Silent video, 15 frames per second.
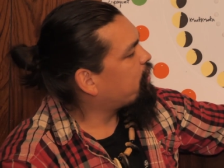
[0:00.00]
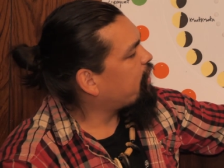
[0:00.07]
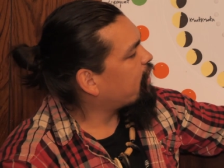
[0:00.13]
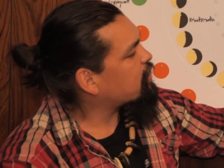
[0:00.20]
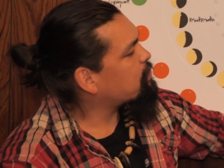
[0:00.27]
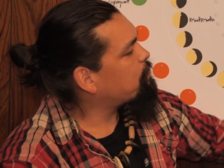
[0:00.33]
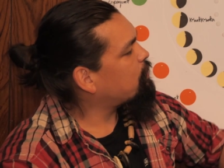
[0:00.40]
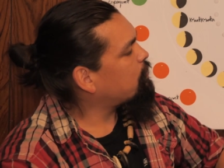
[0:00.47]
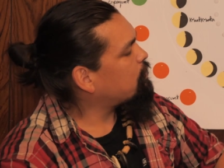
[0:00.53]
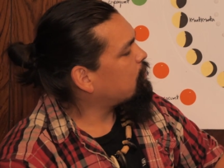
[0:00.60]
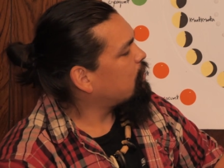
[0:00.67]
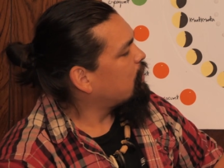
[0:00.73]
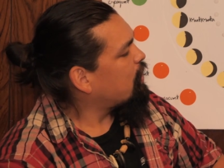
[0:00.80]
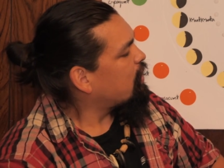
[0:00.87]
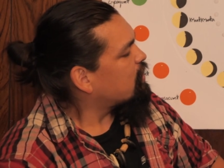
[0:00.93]
The next
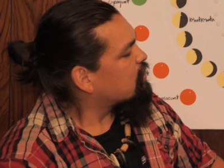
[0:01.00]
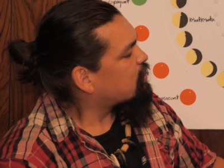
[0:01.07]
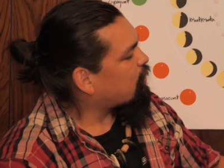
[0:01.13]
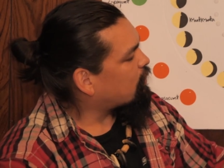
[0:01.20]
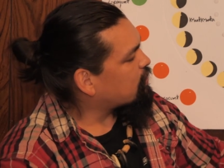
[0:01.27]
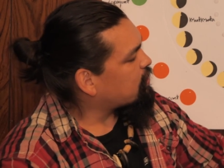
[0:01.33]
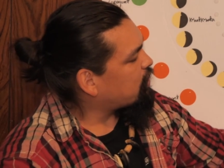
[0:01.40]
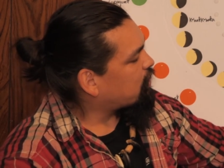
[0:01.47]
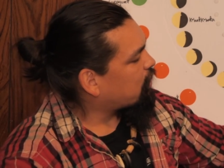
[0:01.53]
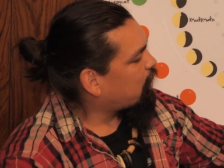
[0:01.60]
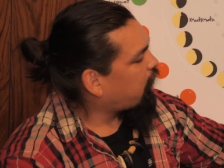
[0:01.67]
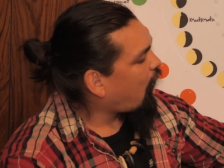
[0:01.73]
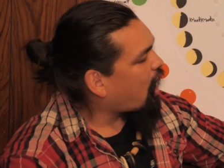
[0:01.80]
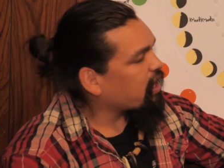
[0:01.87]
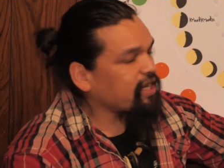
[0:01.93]
moon starts in
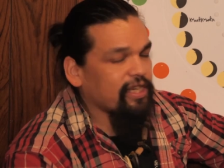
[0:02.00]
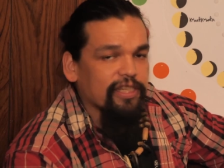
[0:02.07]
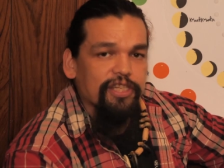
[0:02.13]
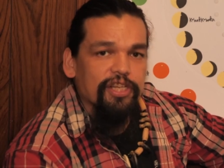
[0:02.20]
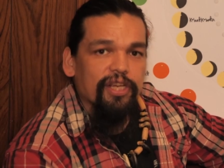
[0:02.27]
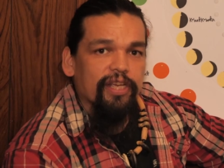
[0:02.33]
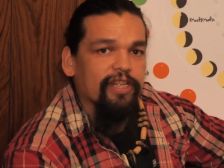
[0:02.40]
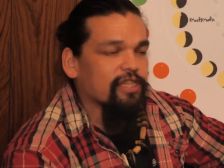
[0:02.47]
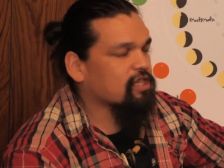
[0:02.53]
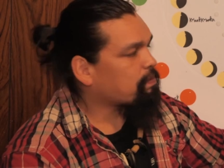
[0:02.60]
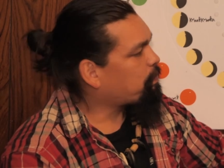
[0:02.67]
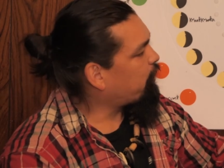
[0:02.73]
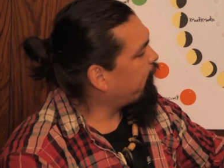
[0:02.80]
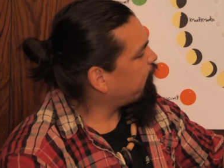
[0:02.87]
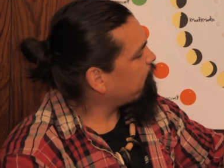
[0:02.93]
Kla'ich in
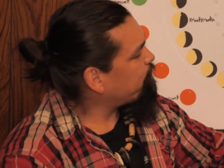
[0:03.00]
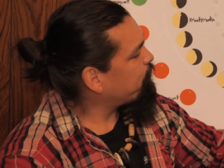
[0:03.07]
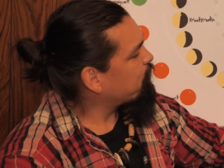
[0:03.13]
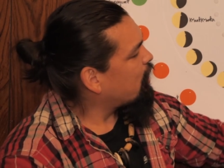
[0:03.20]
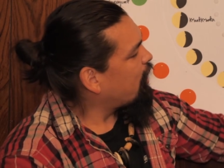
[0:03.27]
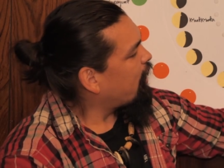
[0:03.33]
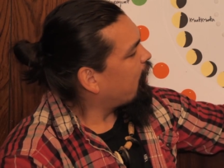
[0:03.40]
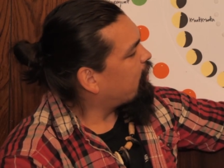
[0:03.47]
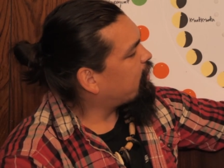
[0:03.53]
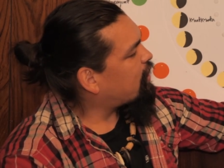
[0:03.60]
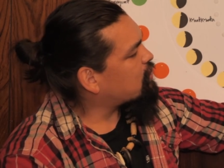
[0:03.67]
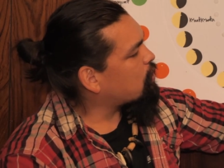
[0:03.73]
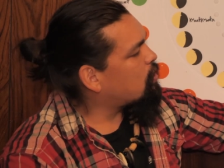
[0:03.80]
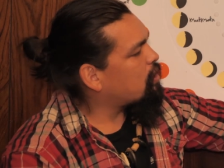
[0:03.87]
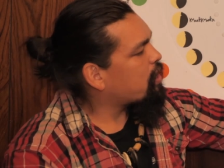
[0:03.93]
spring, and
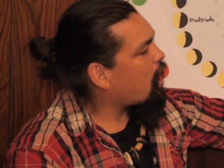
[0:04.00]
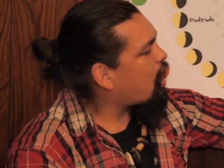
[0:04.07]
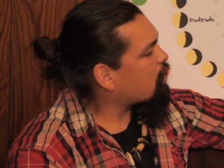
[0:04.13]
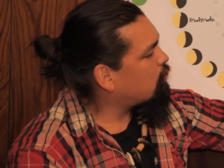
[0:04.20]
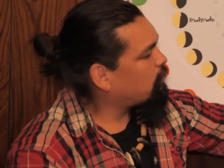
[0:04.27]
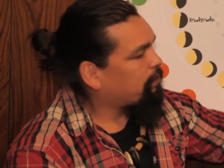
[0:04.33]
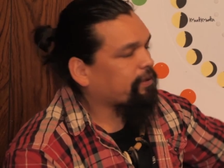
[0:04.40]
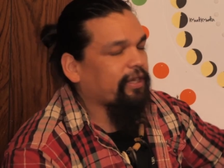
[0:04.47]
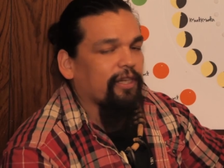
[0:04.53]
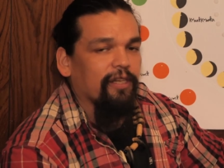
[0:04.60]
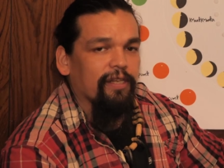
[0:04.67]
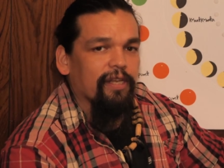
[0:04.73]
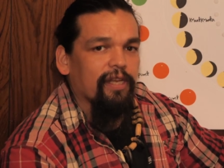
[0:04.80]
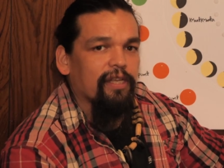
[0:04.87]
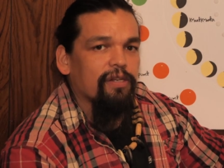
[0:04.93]
that's Huyakumk.
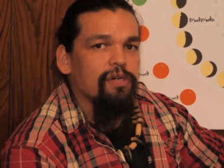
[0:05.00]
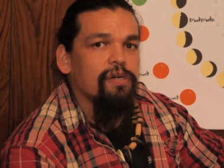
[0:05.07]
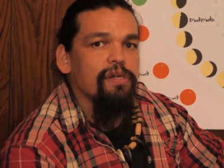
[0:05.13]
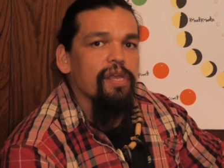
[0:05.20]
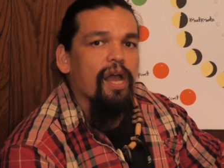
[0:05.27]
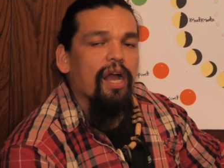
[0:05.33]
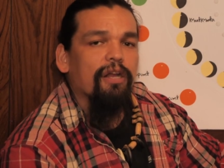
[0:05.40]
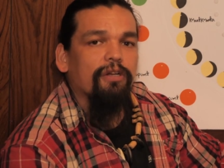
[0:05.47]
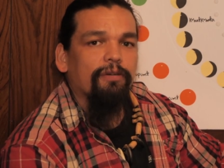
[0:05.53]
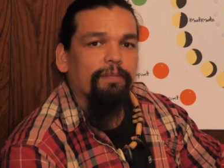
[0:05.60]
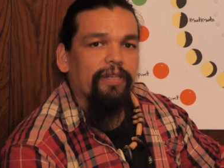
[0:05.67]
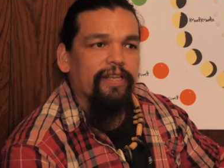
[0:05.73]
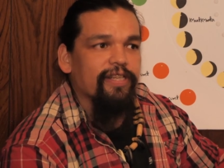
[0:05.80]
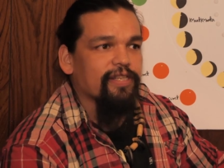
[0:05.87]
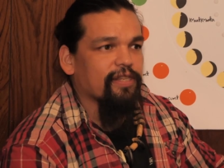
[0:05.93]
And
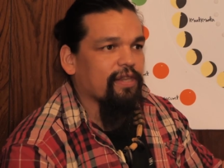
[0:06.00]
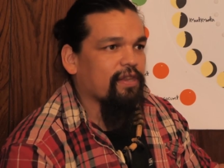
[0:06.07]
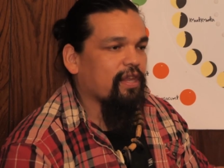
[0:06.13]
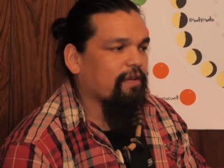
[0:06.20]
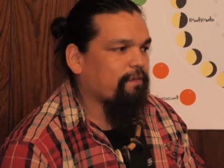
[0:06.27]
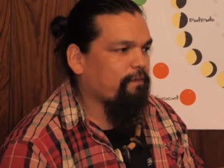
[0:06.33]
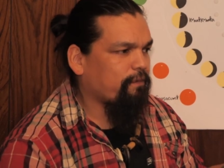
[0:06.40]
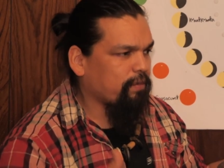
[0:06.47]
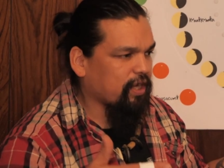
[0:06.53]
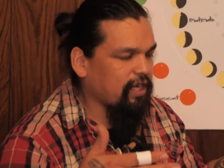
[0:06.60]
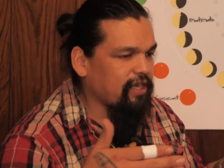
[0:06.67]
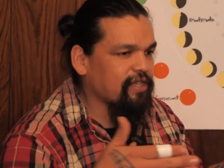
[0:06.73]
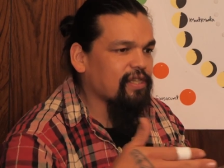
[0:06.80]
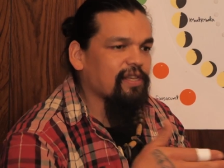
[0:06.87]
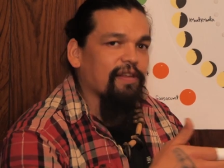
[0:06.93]
Huyakumk is the
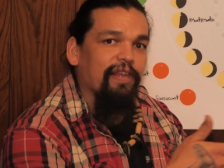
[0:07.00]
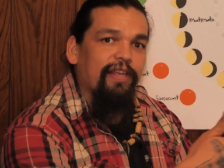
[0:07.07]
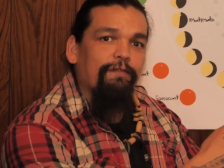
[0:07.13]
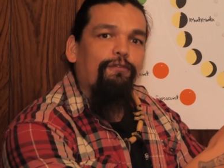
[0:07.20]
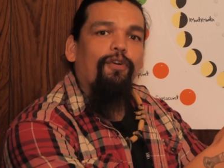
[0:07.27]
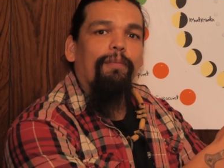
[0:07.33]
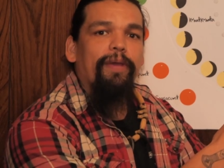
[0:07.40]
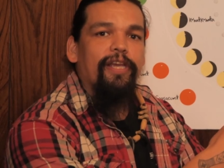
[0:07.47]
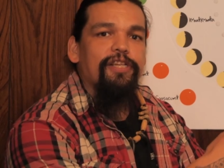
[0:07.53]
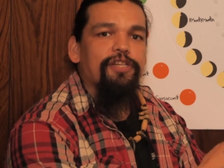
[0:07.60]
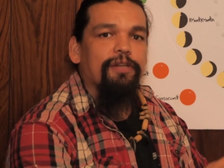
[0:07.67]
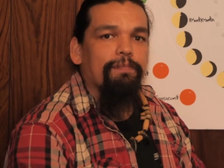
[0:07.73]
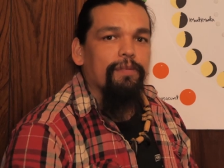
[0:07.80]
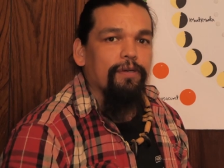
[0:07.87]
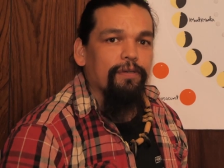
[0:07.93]
geese in
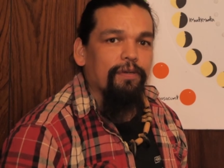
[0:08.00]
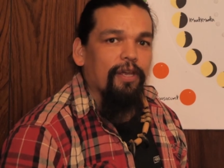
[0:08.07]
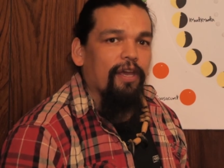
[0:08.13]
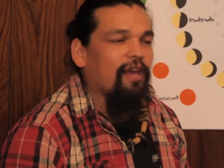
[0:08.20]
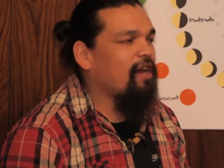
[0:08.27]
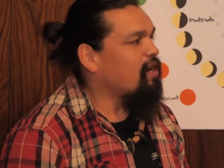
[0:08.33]
formation moon.